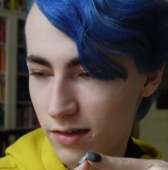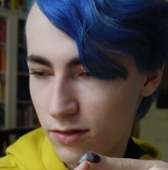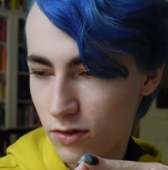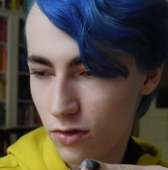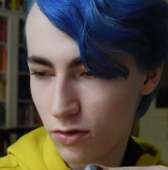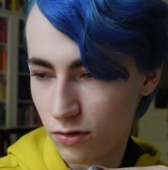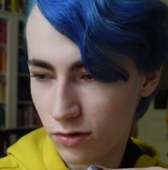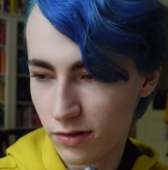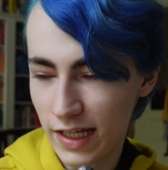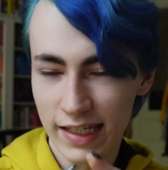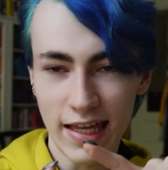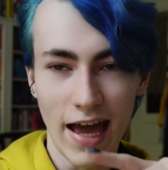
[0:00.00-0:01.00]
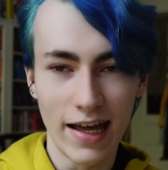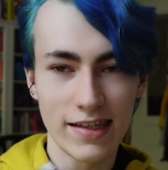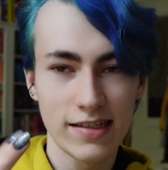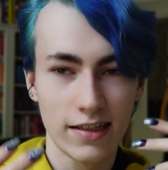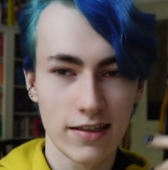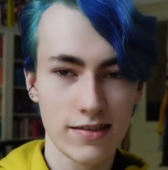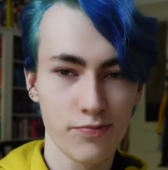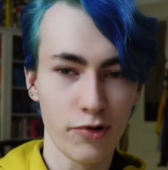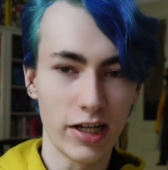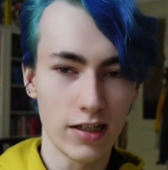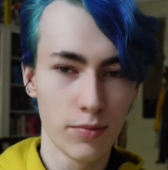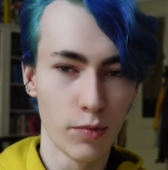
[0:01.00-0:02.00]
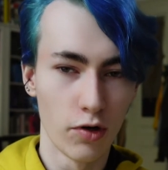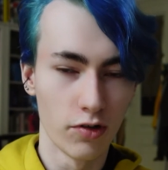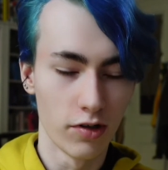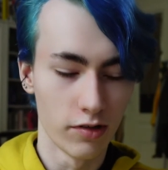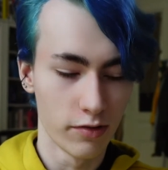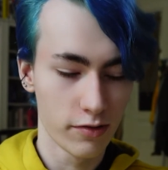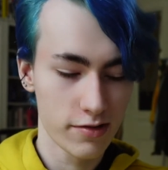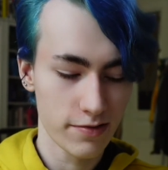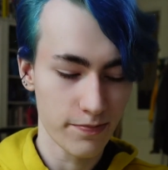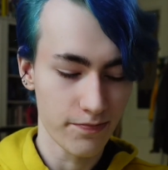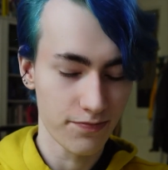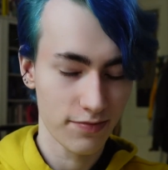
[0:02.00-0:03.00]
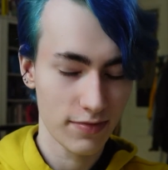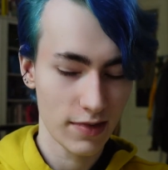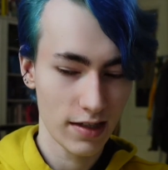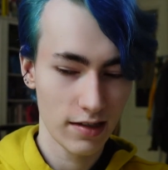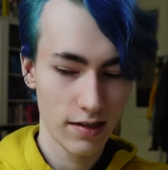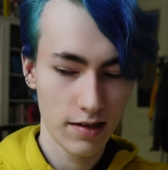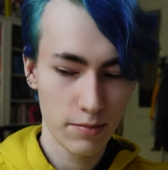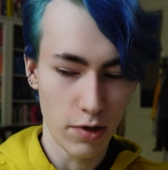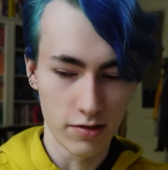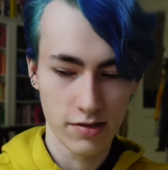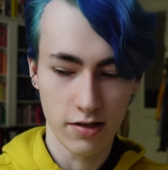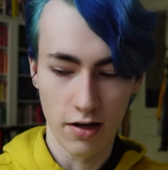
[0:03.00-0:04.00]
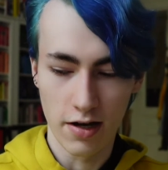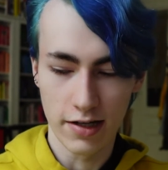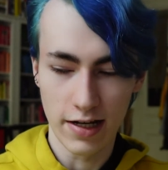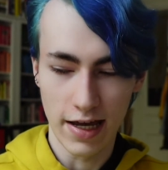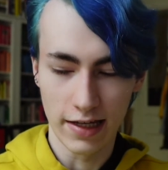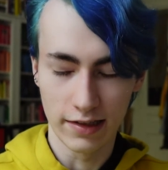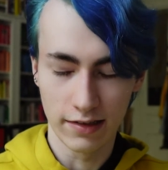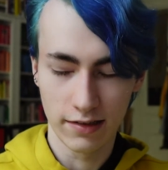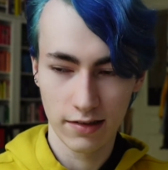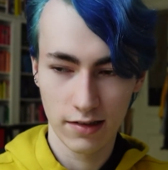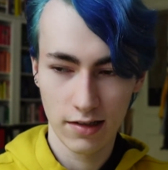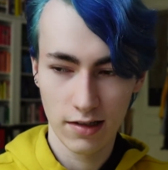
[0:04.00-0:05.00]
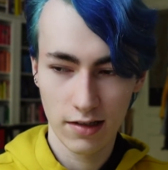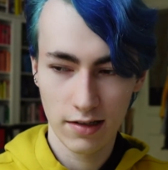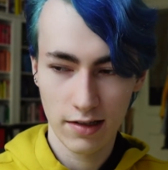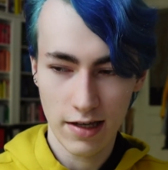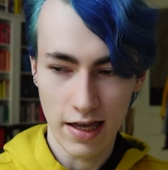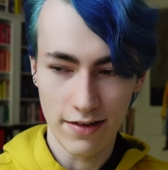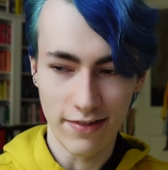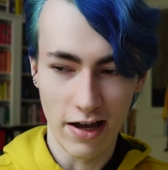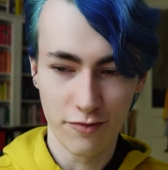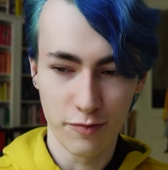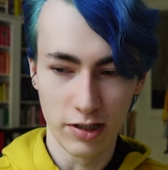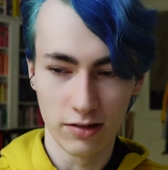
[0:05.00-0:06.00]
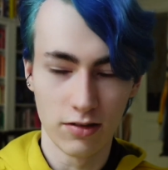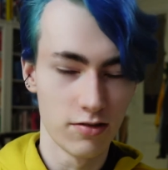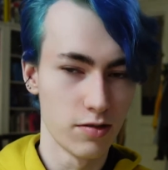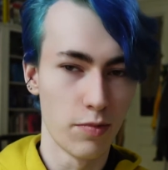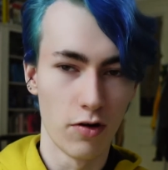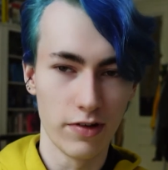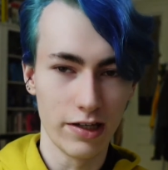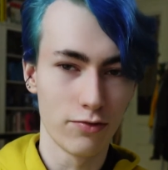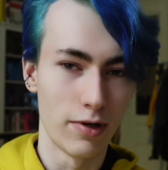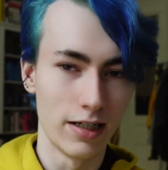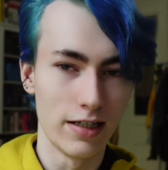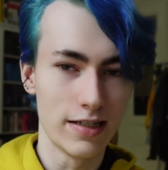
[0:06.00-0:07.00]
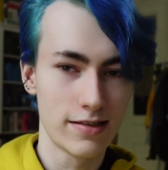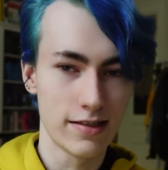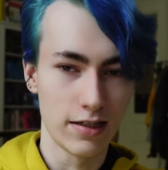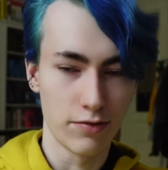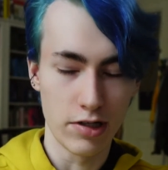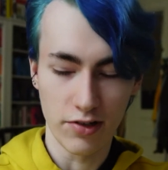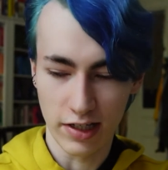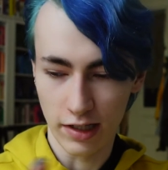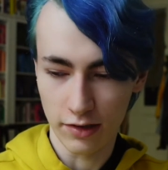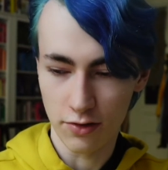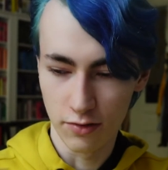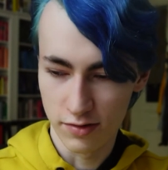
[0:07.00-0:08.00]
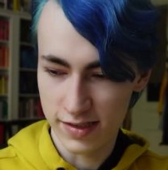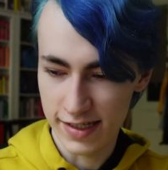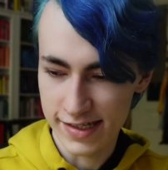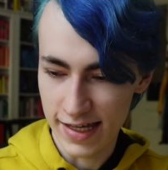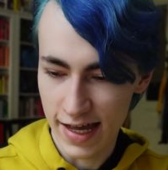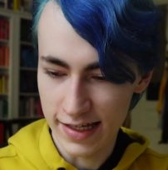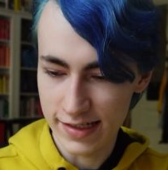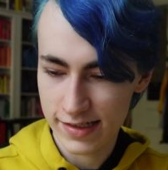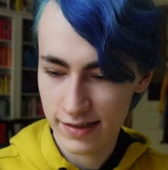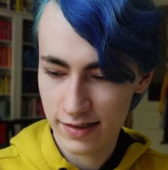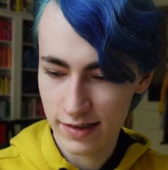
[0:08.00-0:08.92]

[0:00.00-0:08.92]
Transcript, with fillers: two like cats in spring kimonos postcard and A5 print, those are both each one listing where you can like choose the size.